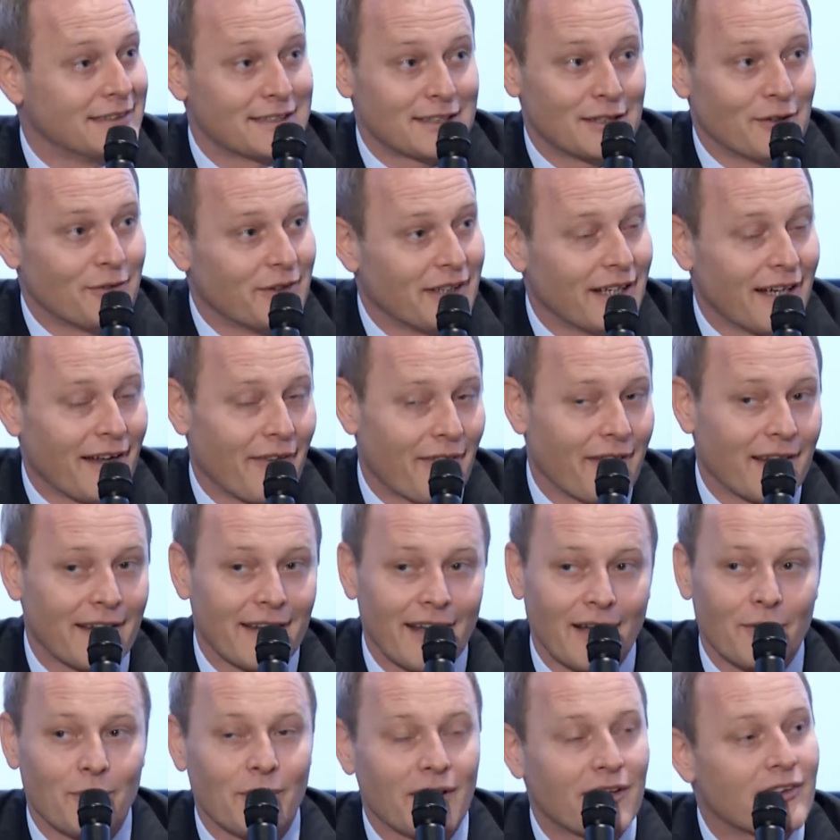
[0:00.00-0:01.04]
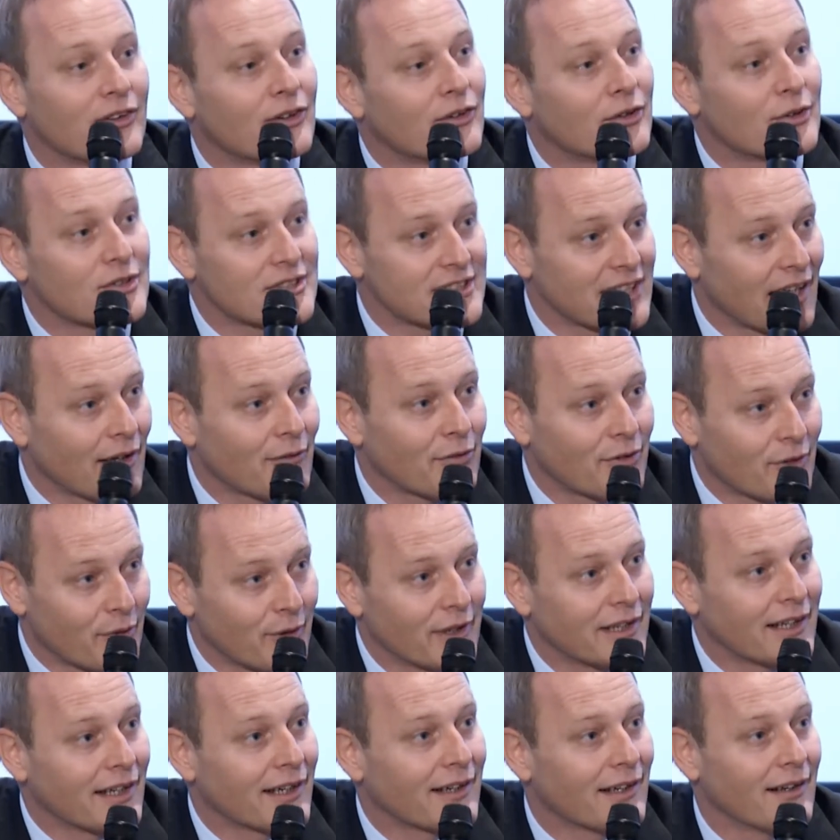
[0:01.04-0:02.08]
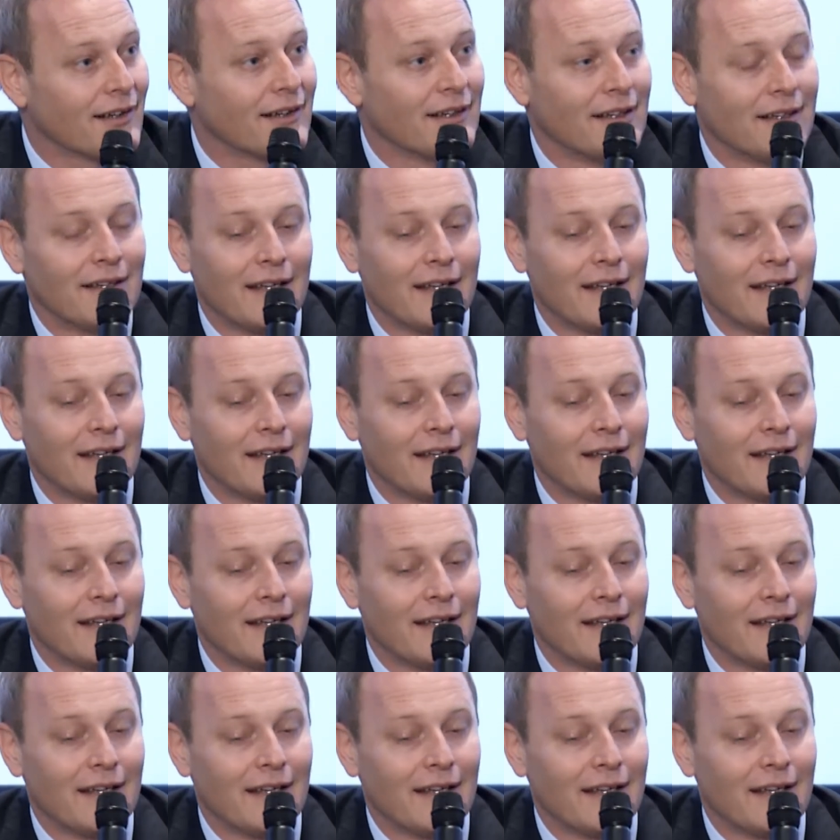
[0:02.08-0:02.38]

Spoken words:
In Slovenia, I think that we are too self-critical.